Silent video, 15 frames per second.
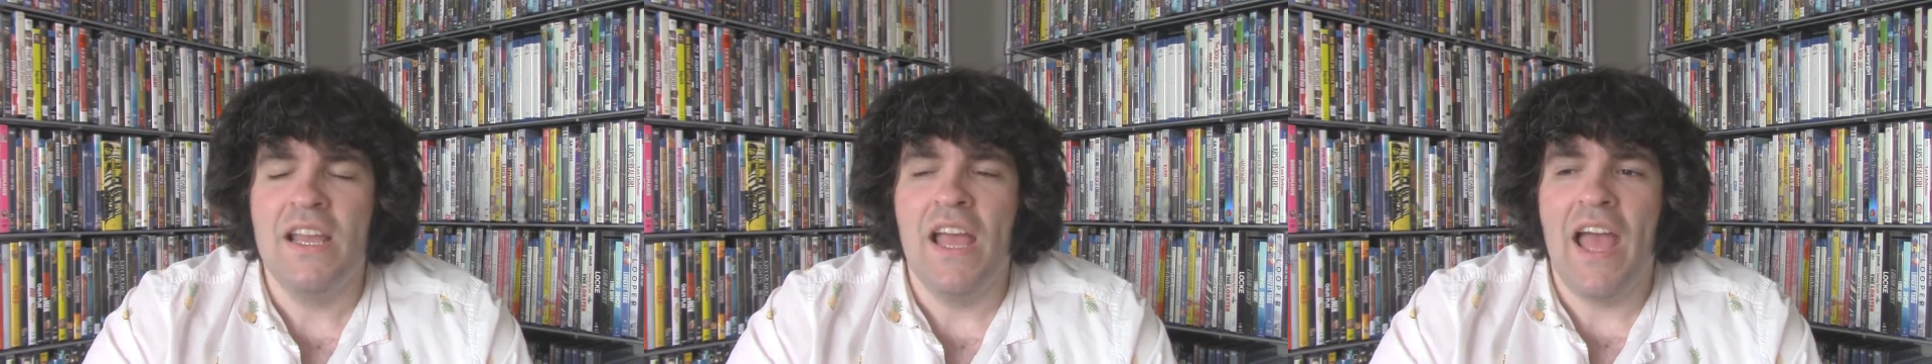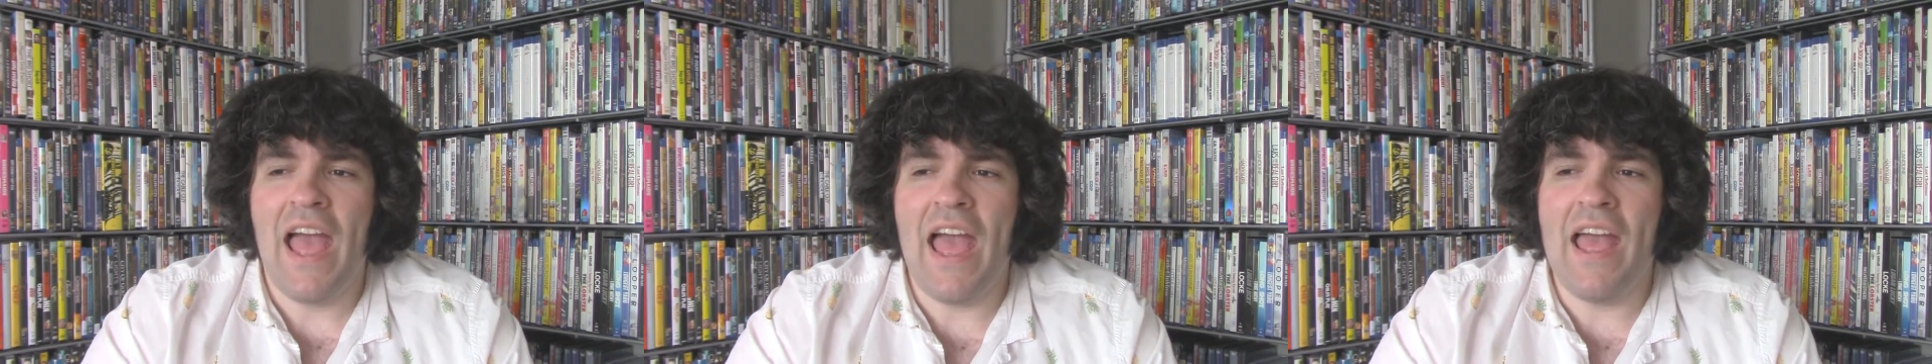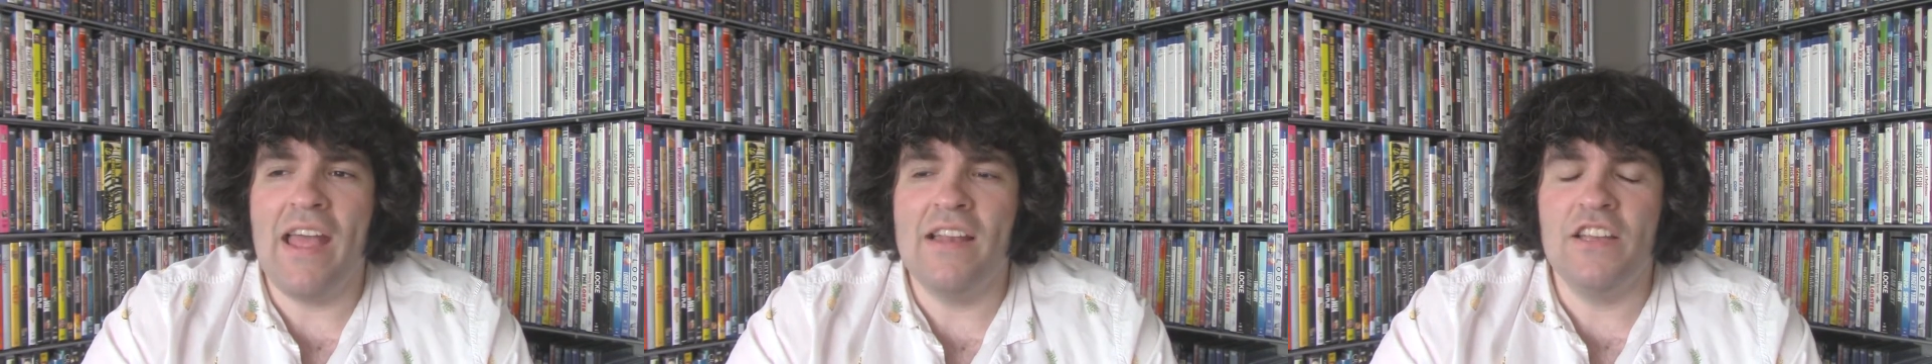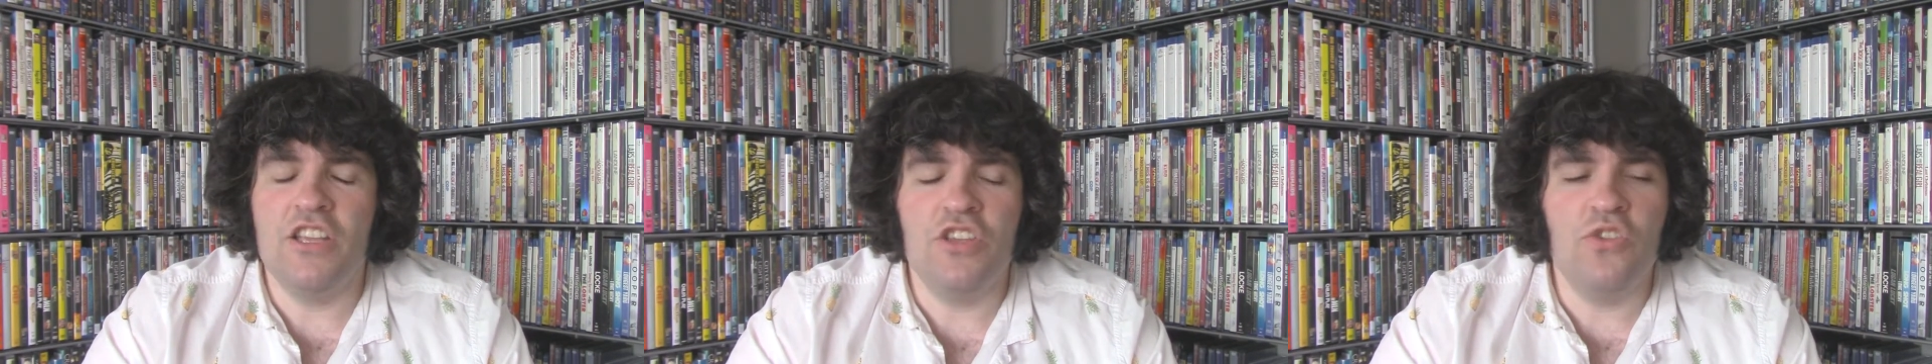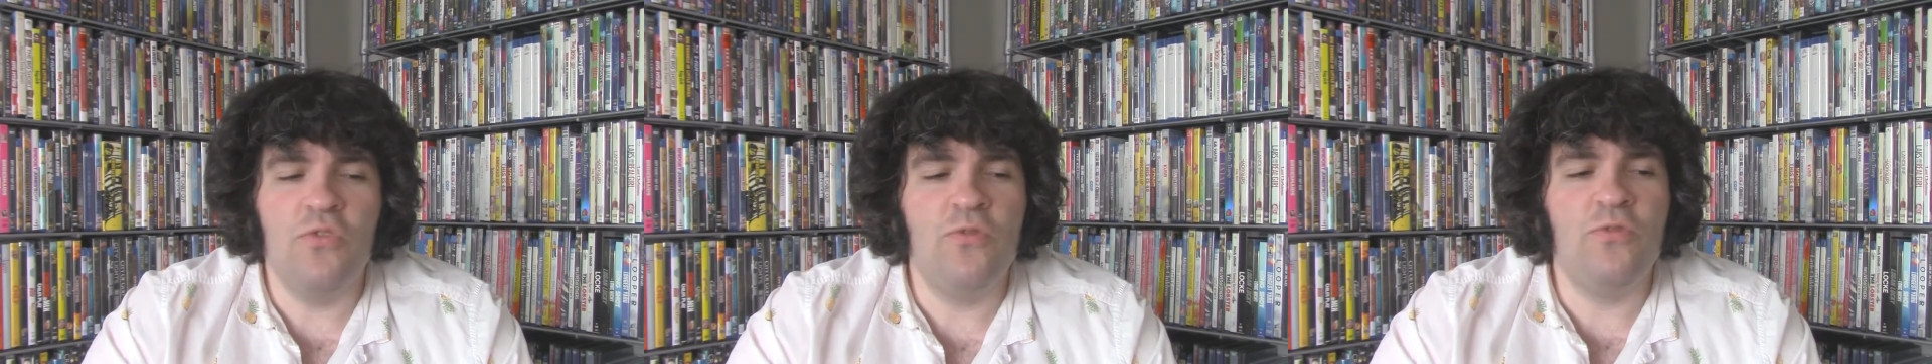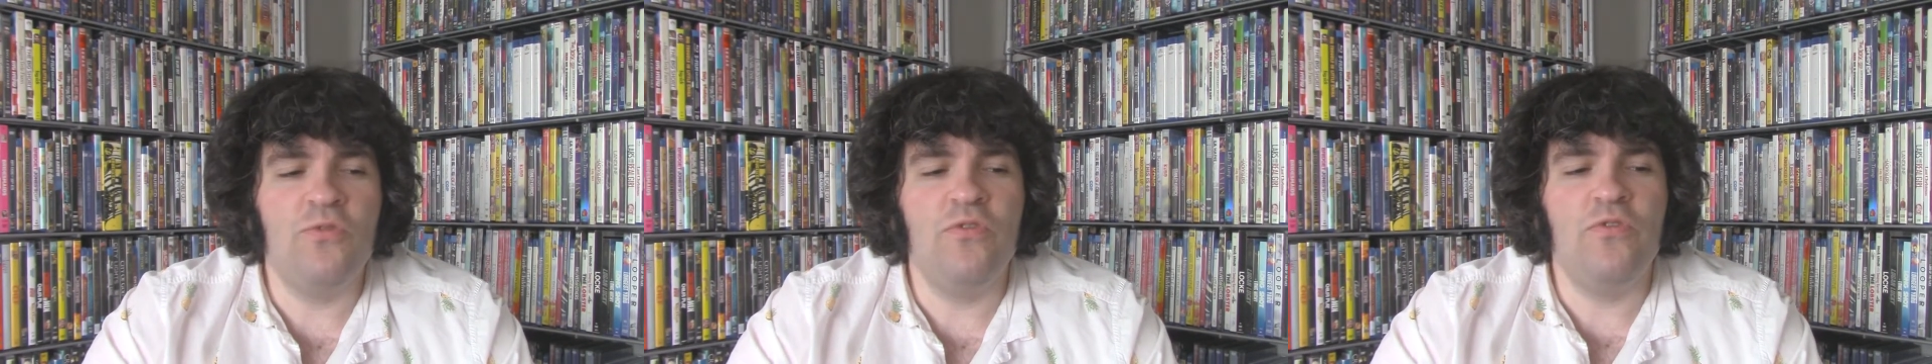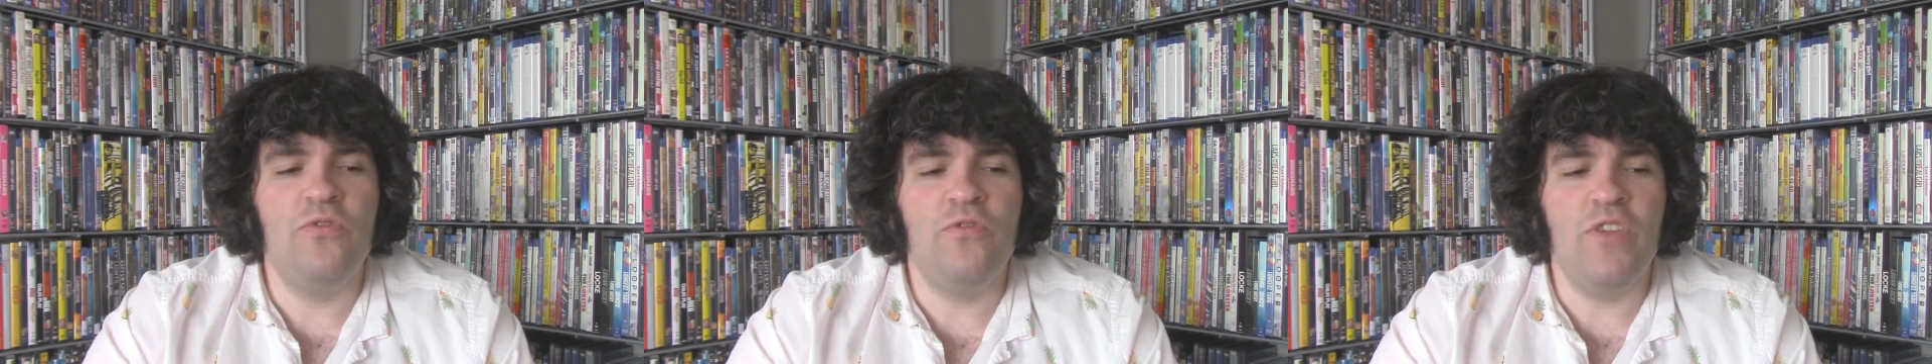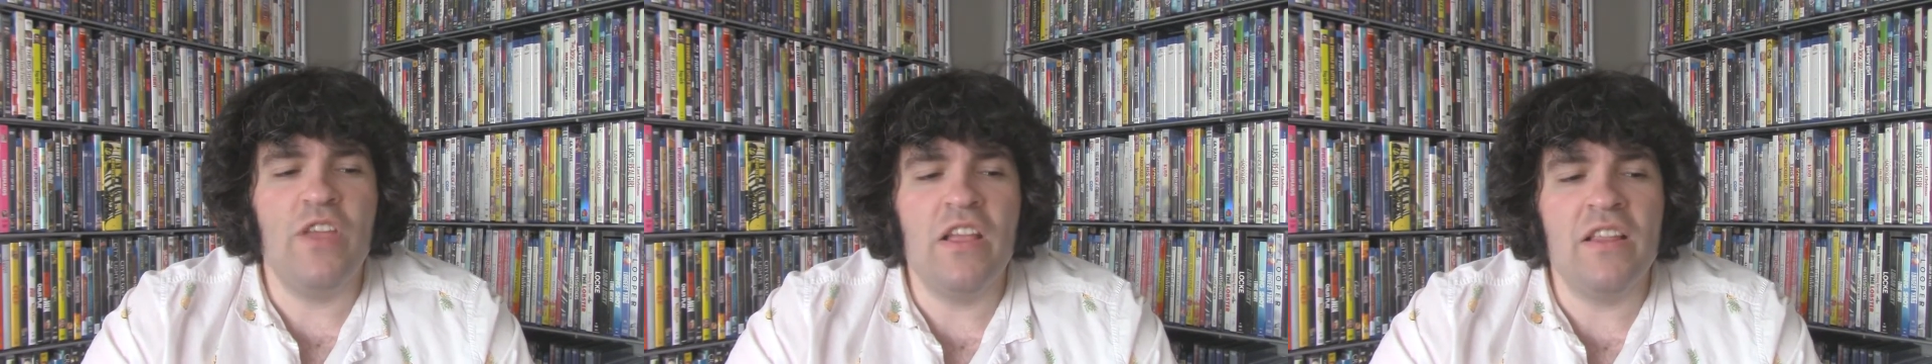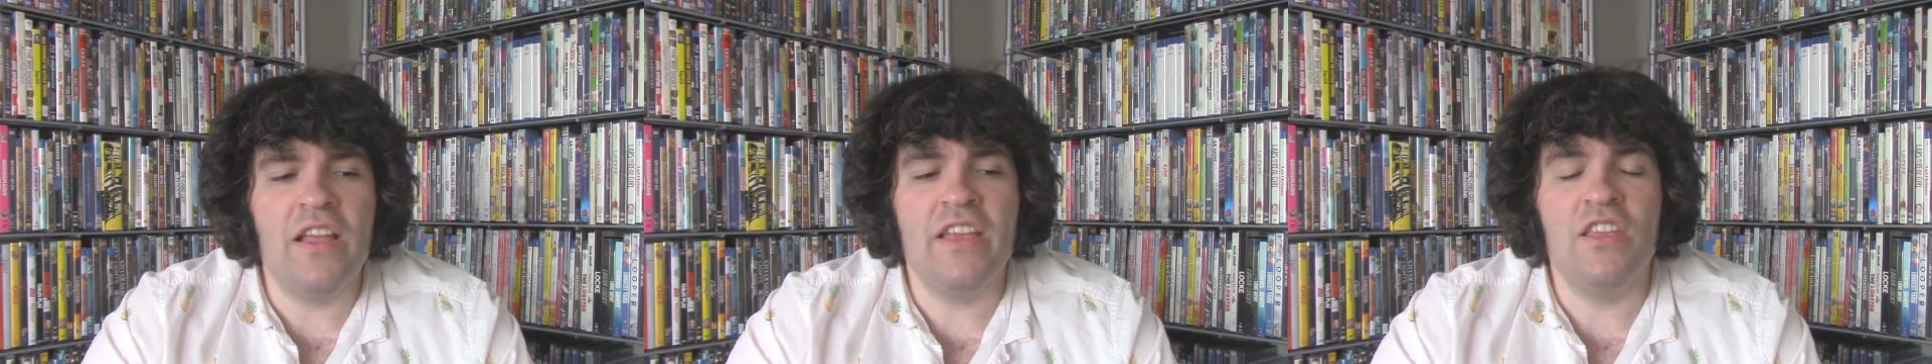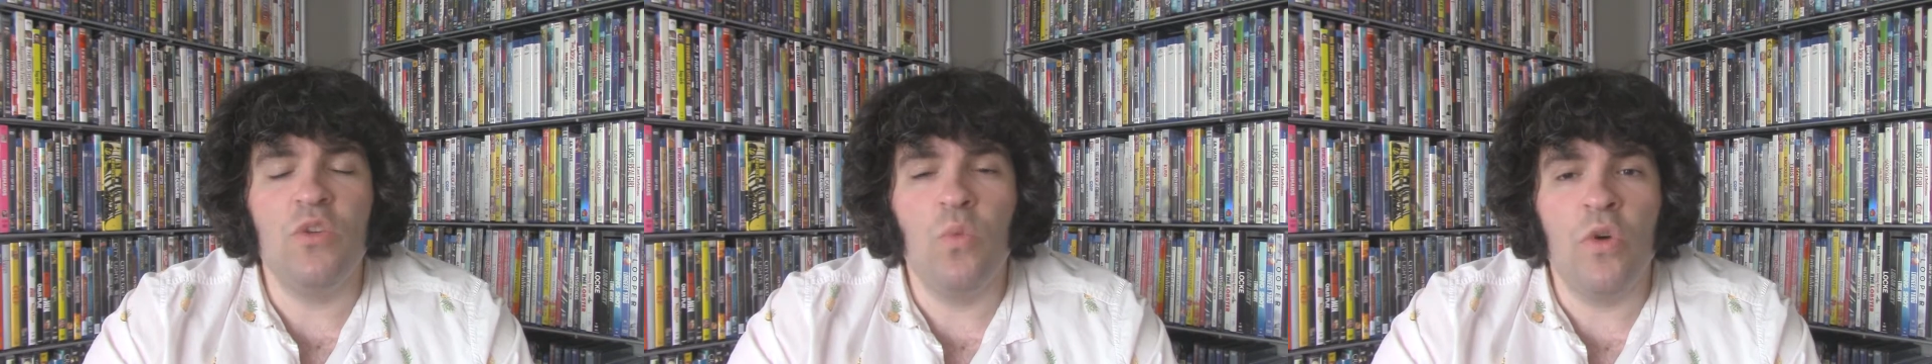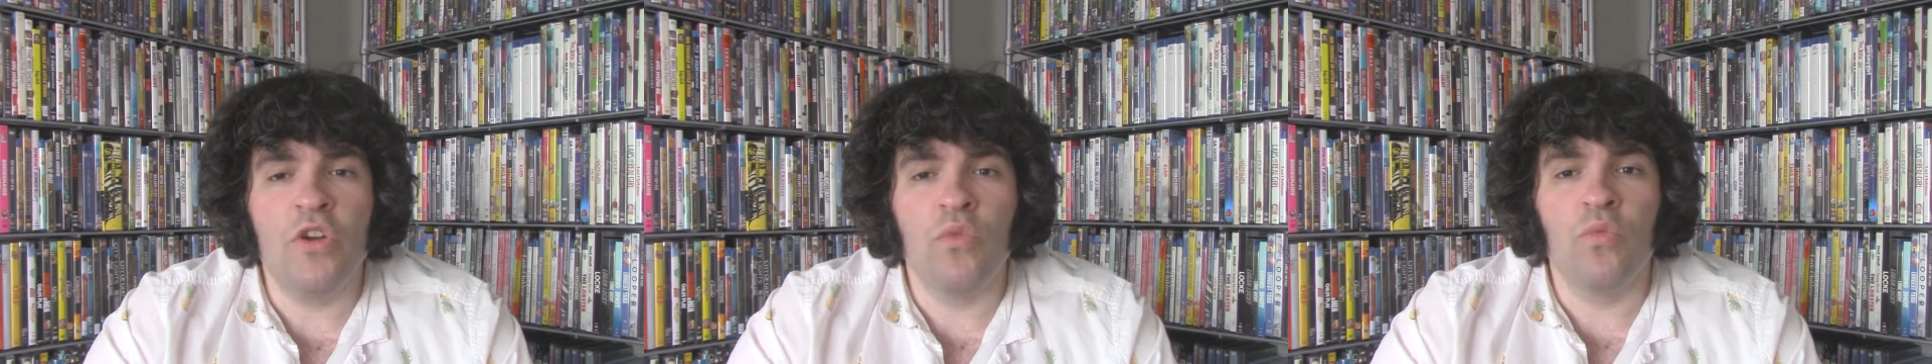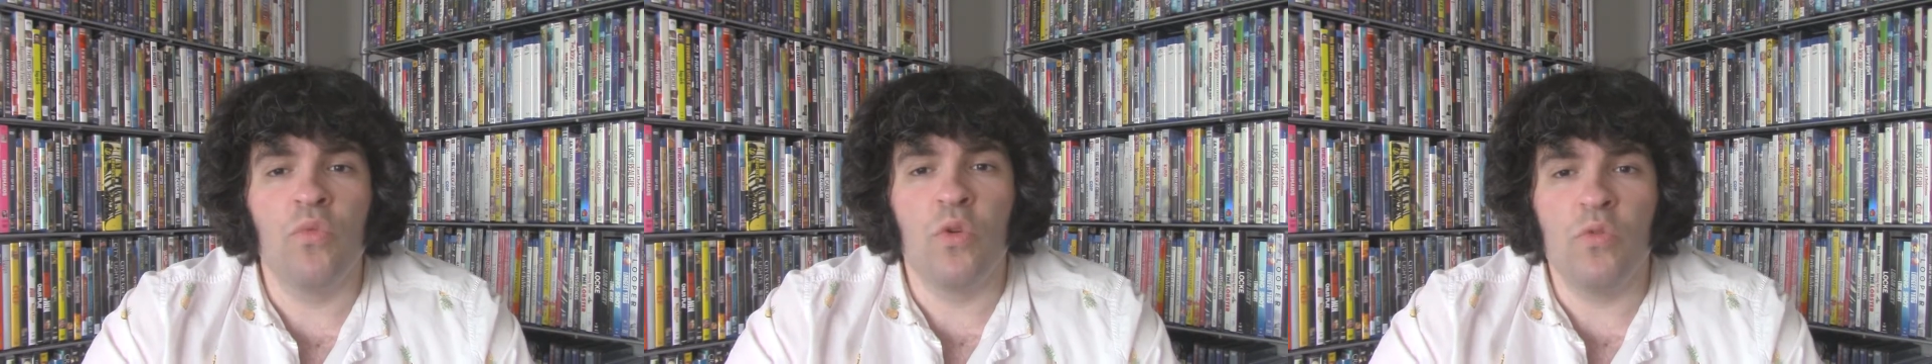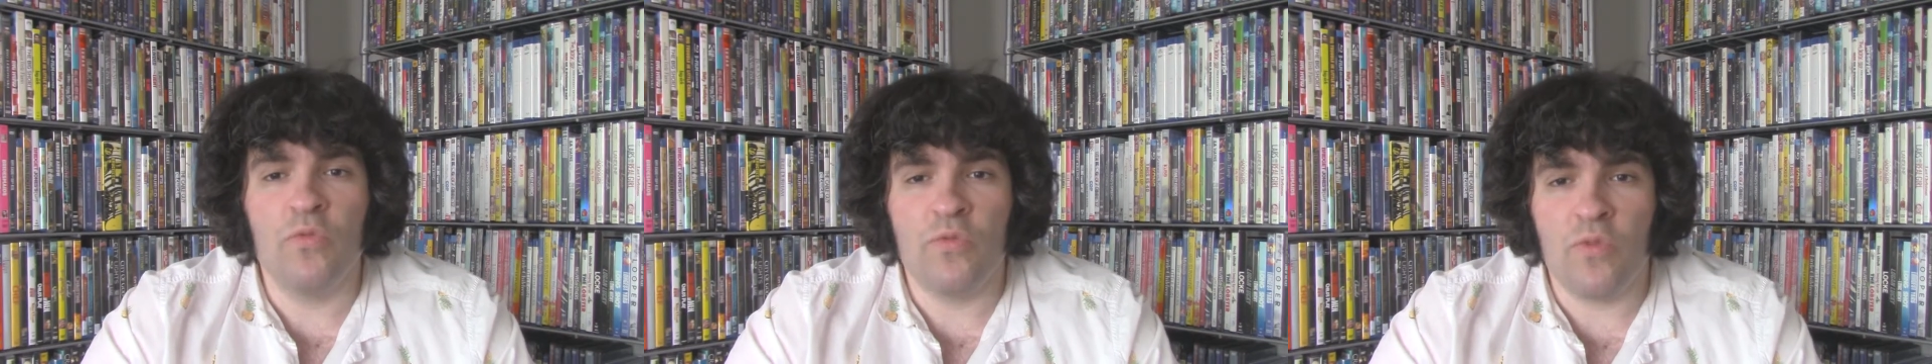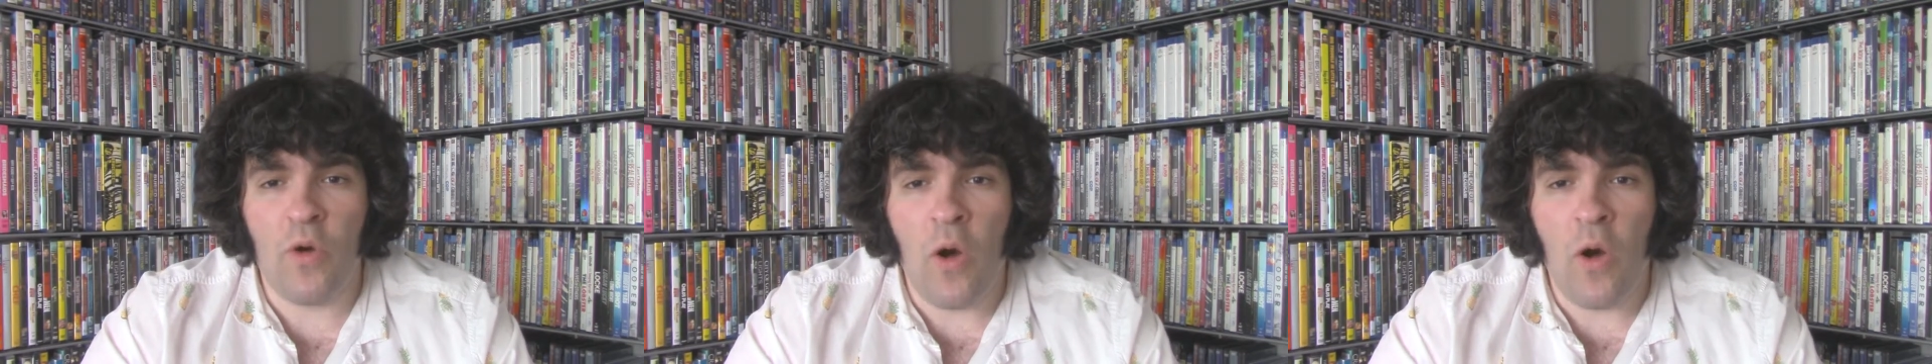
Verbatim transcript: and you feel like you want to root for